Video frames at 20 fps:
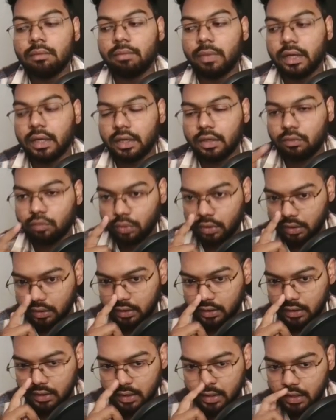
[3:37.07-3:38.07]
but it would
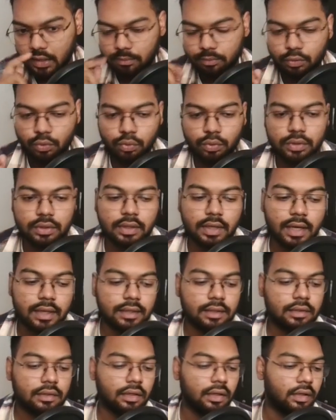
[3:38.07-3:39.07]
really help you in
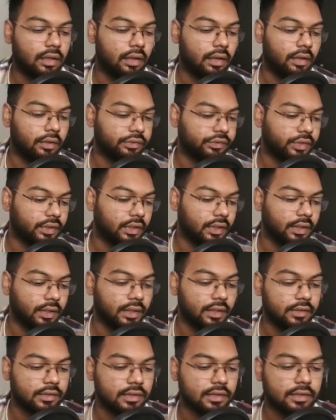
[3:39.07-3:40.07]
that certain
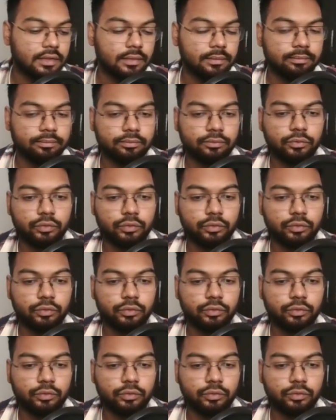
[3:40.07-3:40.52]
cases.